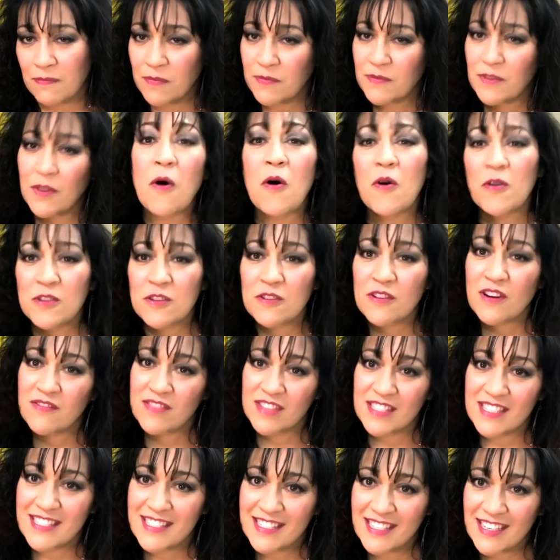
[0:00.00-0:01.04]
The holder of the
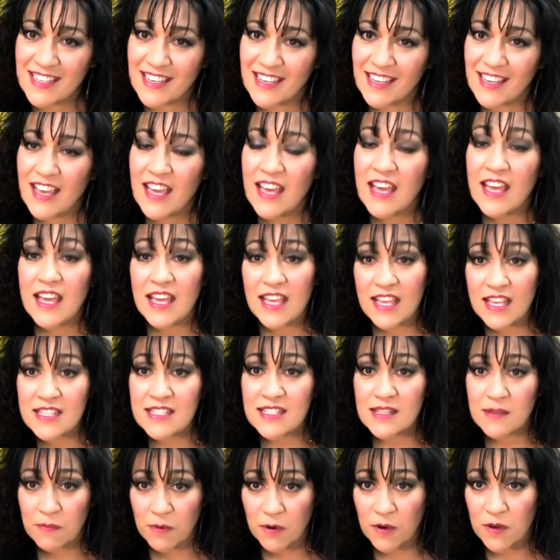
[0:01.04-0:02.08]
stick is
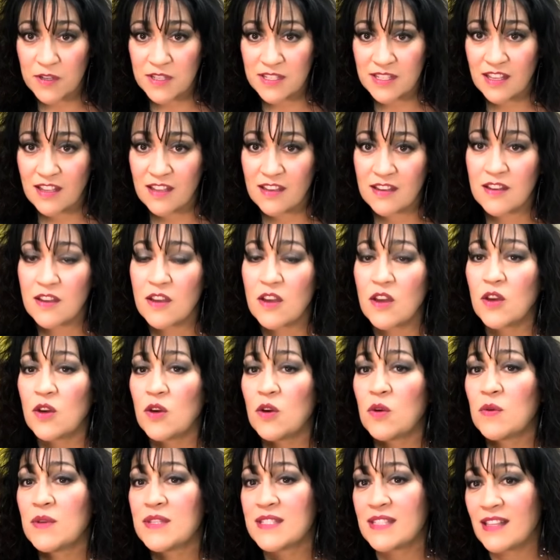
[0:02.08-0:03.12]
the person
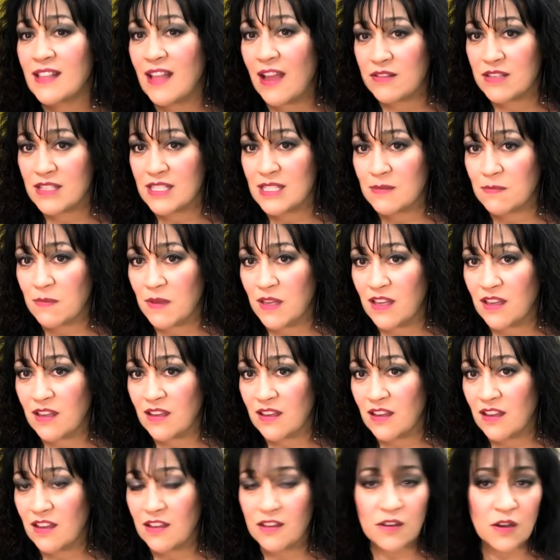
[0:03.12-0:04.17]
who is allowed to
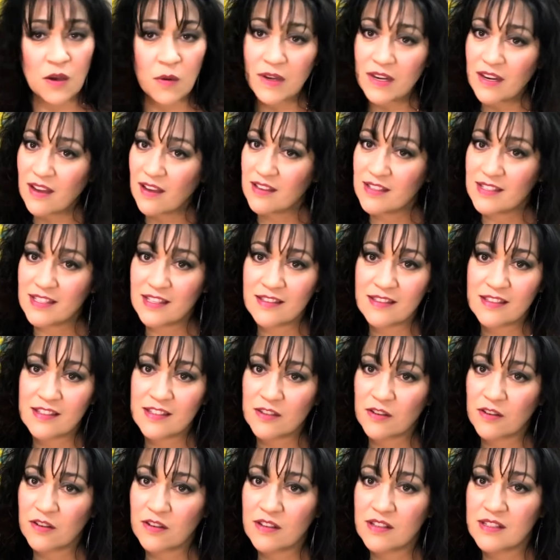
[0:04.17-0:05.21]
speak. No one else in the
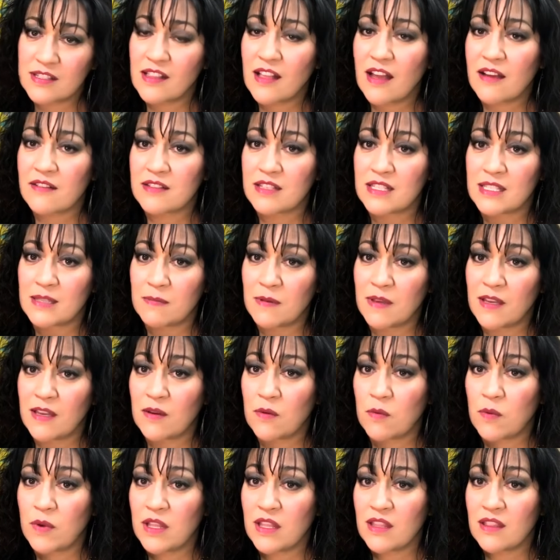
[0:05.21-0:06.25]
circle is allowed to
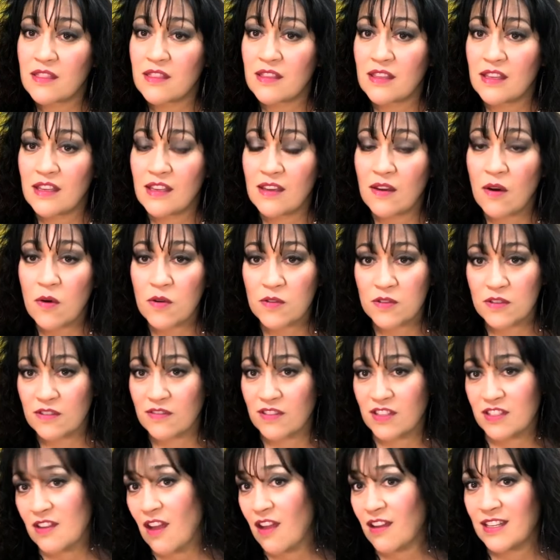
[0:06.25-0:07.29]
speak when the holder of
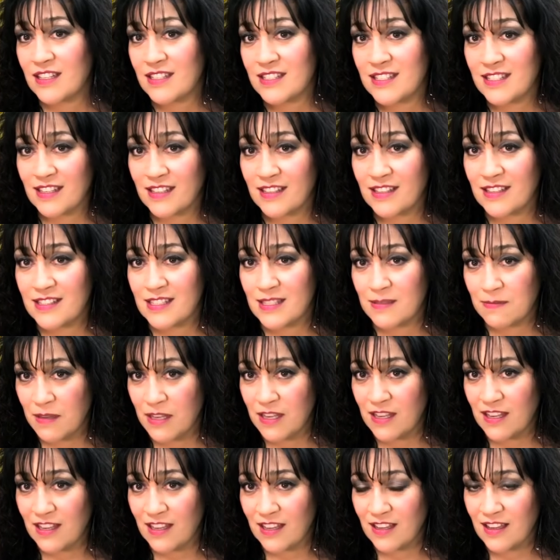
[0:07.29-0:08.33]
the talking stick is
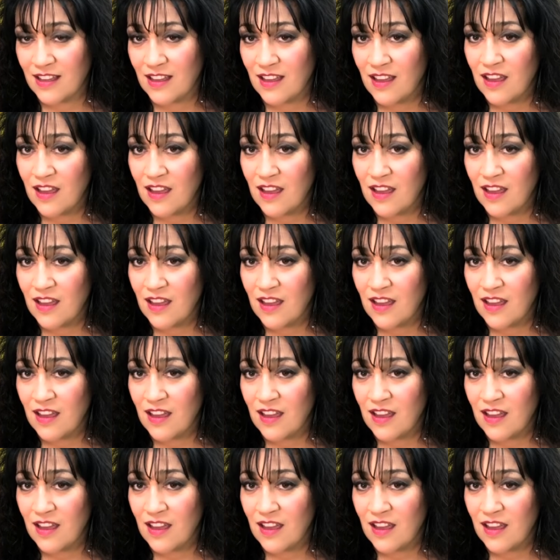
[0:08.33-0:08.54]
speaking.